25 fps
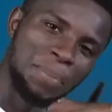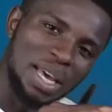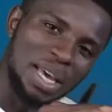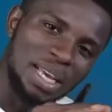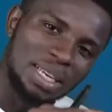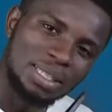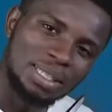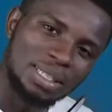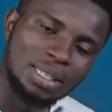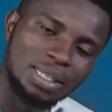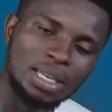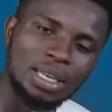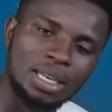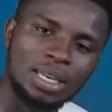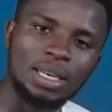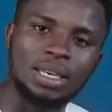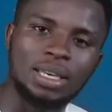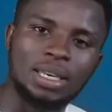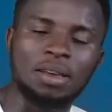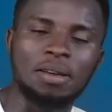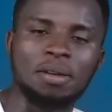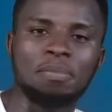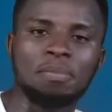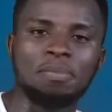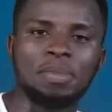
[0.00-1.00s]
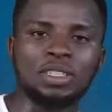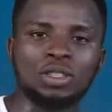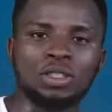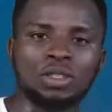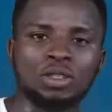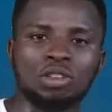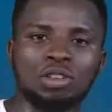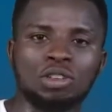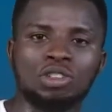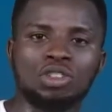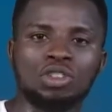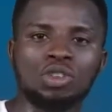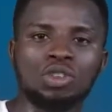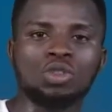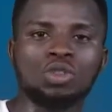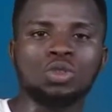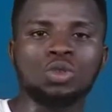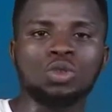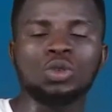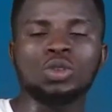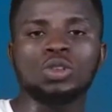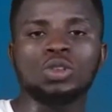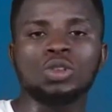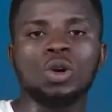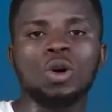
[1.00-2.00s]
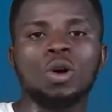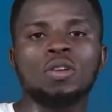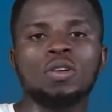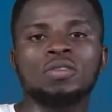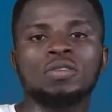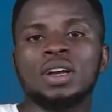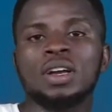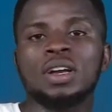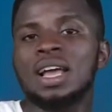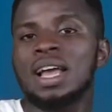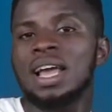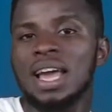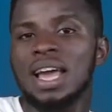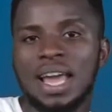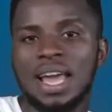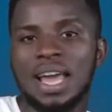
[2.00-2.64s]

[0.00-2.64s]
basic method used to solve